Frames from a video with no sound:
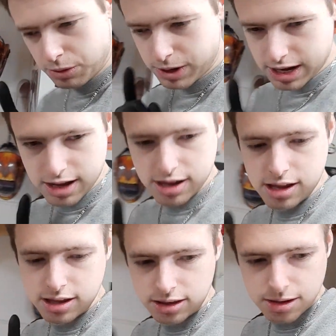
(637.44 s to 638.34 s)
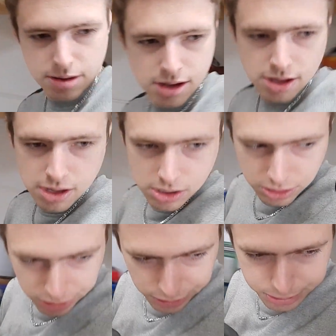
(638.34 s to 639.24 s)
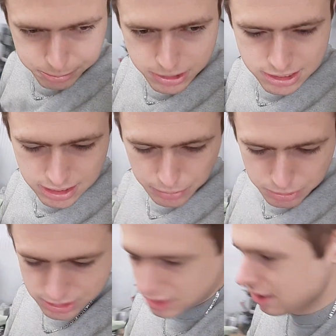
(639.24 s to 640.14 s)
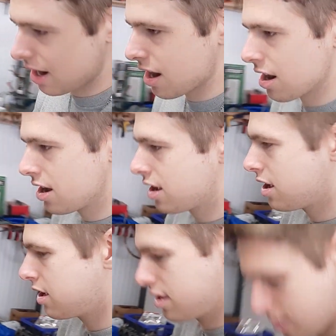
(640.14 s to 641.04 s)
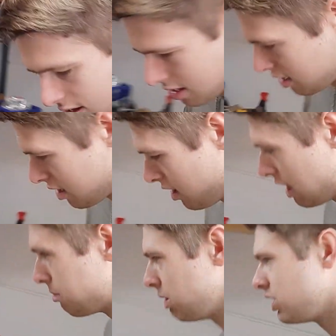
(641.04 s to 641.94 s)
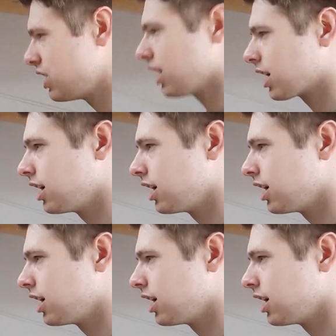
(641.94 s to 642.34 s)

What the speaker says: away, the old piece that was in there. Let me check.